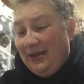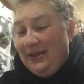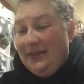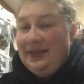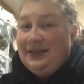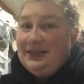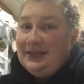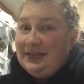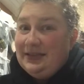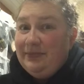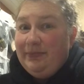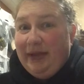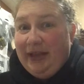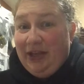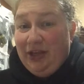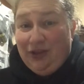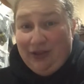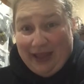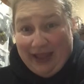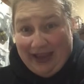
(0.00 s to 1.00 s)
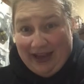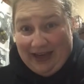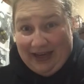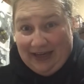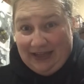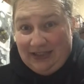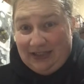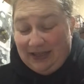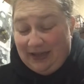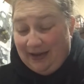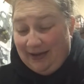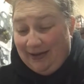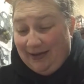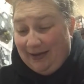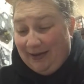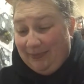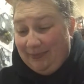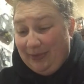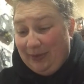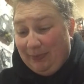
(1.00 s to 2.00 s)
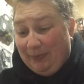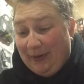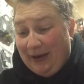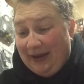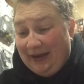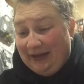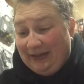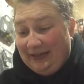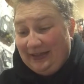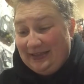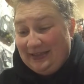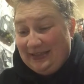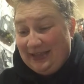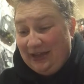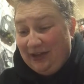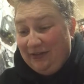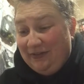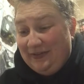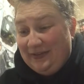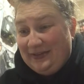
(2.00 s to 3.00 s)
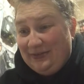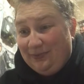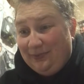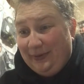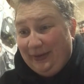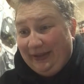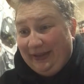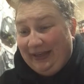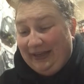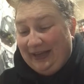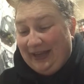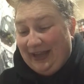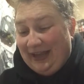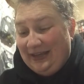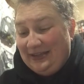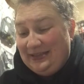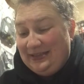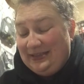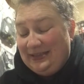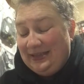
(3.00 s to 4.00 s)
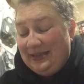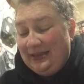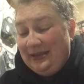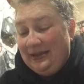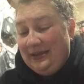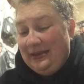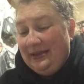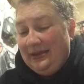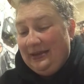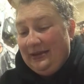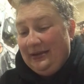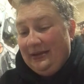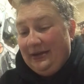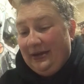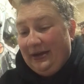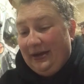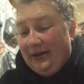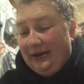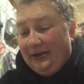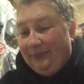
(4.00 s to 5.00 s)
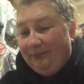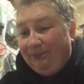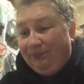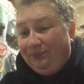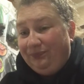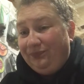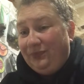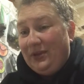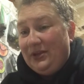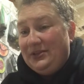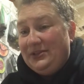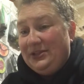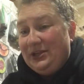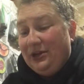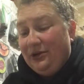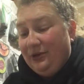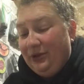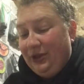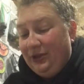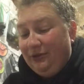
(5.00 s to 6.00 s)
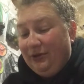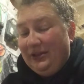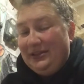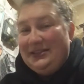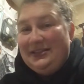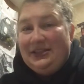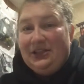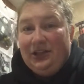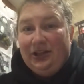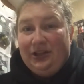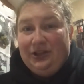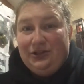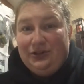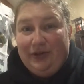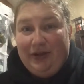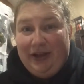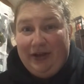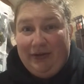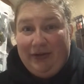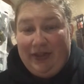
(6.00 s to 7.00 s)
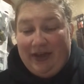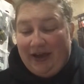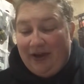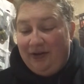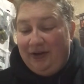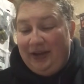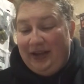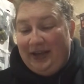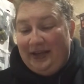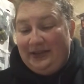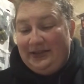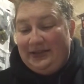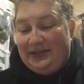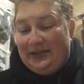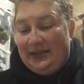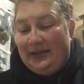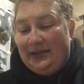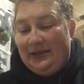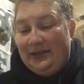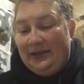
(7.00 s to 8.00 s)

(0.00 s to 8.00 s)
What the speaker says: that doesn't mean you'll hate it. The product itself is really nice, so you can still enjoy it without its,